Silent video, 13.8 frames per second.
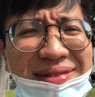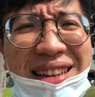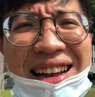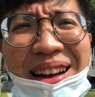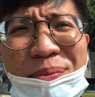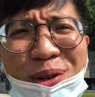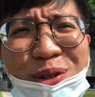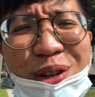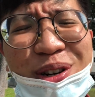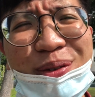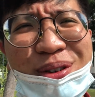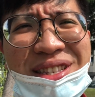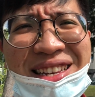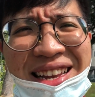I'm not sure if it
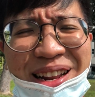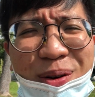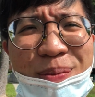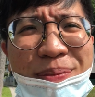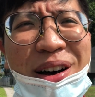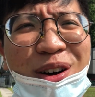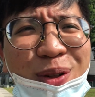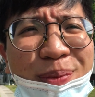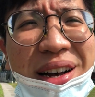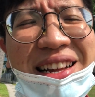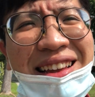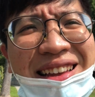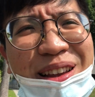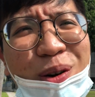was hit or mount,
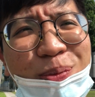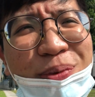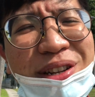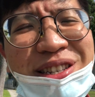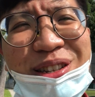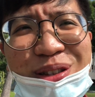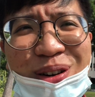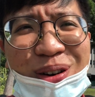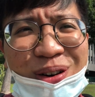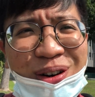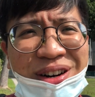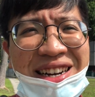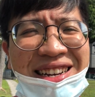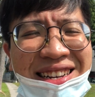but he opened the
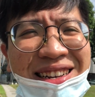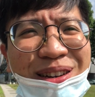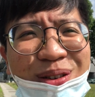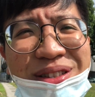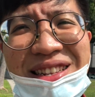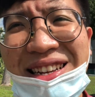door, looked at